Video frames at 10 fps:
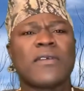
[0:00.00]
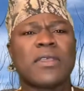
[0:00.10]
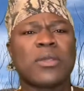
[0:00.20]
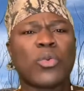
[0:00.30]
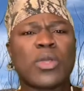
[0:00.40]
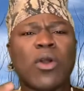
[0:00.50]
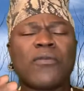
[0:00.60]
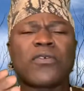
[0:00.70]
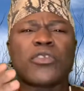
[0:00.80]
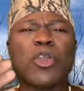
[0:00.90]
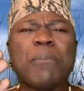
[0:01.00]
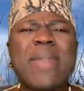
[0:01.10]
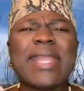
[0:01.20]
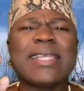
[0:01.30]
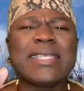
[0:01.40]
Of
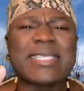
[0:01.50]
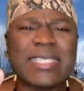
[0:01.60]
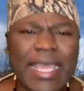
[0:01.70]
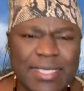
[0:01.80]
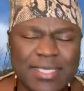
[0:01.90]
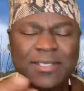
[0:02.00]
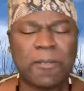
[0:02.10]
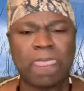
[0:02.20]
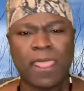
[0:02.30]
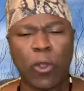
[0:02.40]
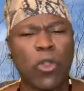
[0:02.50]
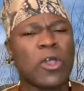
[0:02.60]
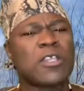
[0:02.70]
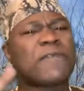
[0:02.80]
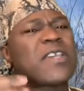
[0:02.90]
Yemeni descent.
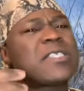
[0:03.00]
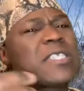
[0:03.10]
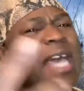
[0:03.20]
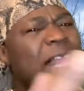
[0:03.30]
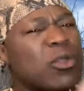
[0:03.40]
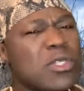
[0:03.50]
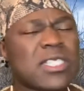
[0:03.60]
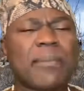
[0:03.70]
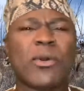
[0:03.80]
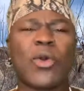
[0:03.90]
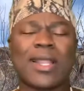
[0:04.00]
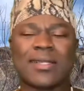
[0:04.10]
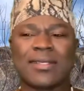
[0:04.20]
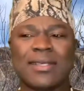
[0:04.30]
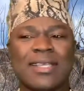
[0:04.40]
Faisal was number 1.
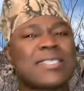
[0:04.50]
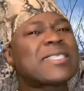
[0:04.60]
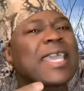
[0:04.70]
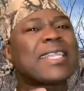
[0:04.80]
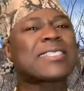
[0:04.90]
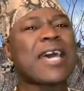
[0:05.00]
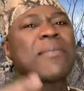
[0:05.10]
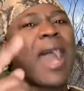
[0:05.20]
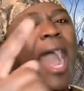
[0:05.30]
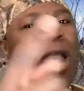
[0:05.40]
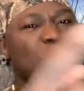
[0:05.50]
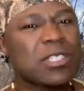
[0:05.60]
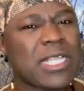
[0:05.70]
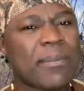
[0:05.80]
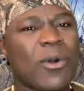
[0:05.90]
Second time, I was
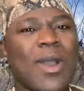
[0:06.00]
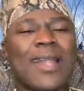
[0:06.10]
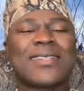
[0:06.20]
number 1.